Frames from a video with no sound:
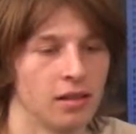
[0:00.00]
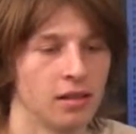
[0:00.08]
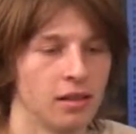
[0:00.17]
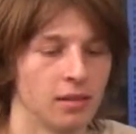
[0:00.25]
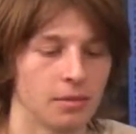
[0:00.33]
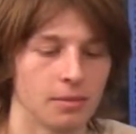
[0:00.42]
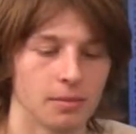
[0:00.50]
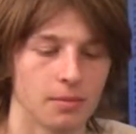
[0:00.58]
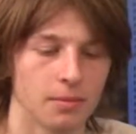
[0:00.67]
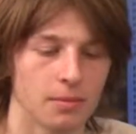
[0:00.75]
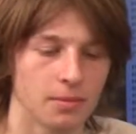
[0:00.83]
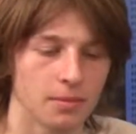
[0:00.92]

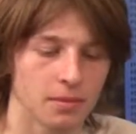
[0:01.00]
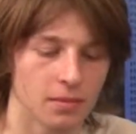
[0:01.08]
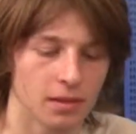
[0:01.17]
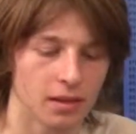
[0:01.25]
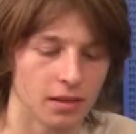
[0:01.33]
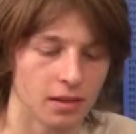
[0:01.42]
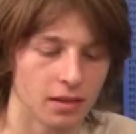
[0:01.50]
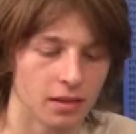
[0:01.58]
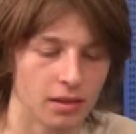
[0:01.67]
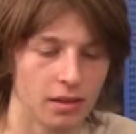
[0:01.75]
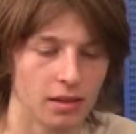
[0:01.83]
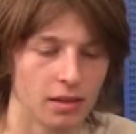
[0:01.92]

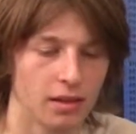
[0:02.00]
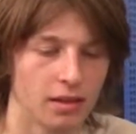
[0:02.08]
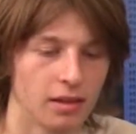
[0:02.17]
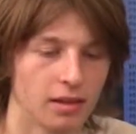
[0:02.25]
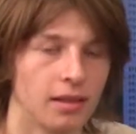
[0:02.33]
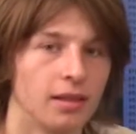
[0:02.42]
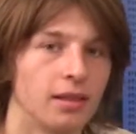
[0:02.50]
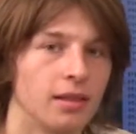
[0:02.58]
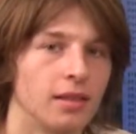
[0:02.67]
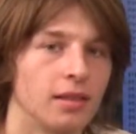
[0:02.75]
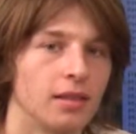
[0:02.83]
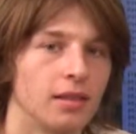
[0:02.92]

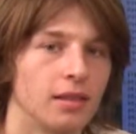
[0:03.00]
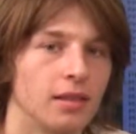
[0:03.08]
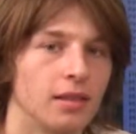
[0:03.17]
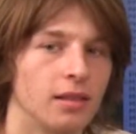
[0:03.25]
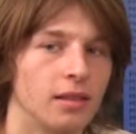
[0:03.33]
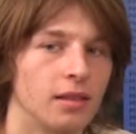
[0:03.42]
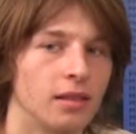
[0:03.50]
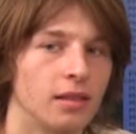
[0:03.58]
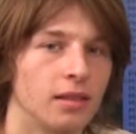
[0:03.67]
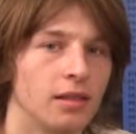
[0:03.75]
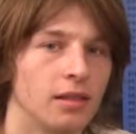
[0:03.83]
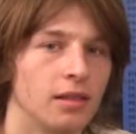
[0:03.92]

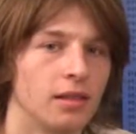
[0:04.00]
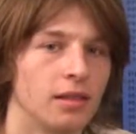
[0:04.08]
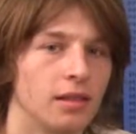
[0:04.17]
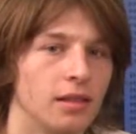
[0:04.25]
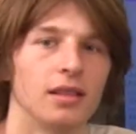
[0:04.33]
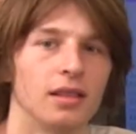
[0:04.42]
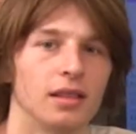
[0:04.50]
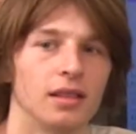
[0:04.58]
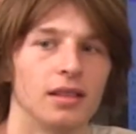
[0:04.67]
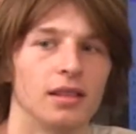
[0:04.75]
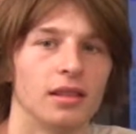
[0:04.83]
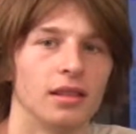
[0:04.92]

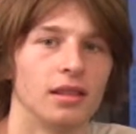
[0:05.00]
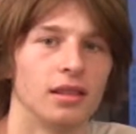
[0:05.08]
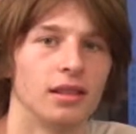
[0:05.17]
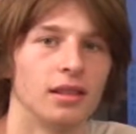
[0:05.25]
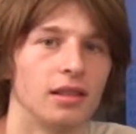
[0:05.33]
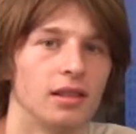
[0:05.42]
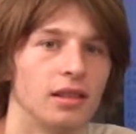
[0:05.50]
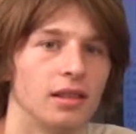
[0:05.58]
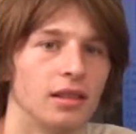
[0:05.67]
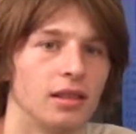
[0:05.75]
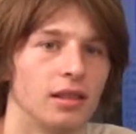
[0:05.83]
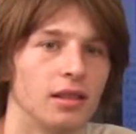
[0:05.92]
[no speech]